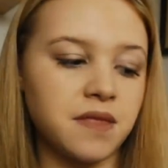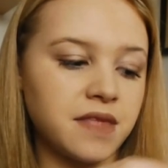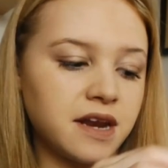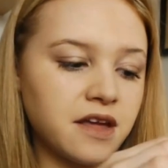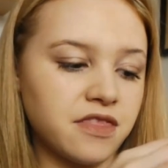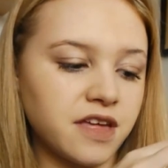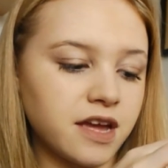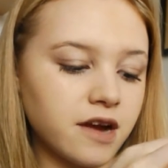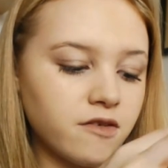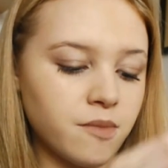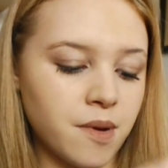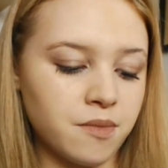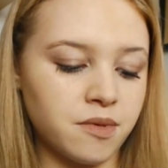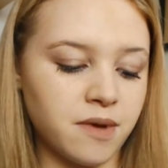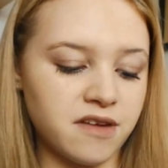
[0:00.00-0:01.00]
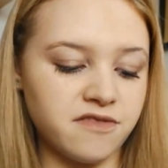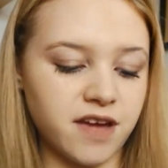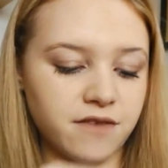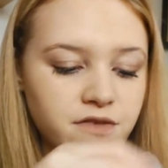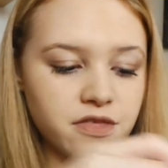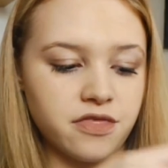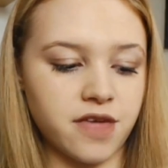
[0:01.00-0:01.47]
And then I think I remember my
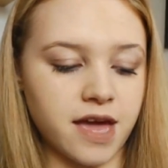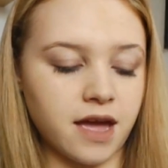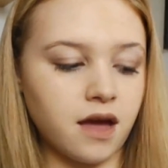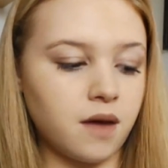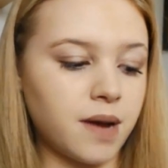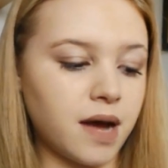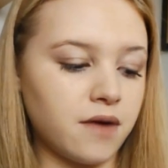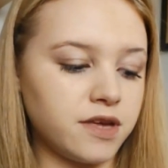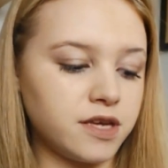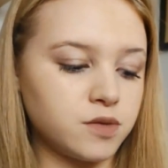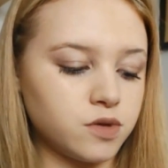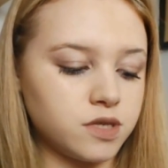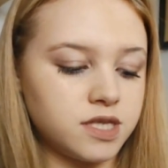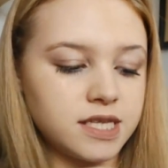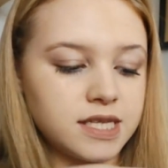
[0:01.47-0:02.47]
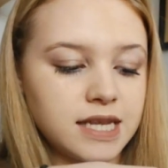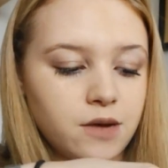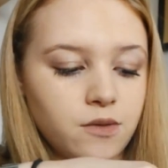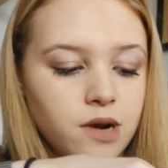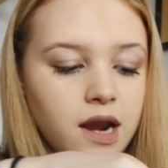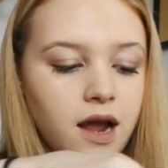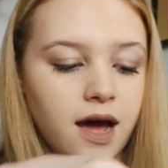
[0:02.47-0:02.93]
favourite thing about this was this
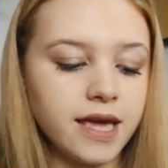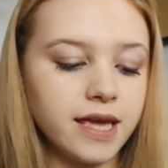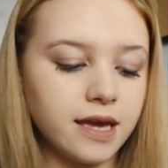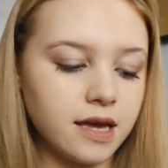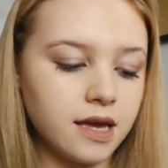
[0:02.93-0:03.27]
little light.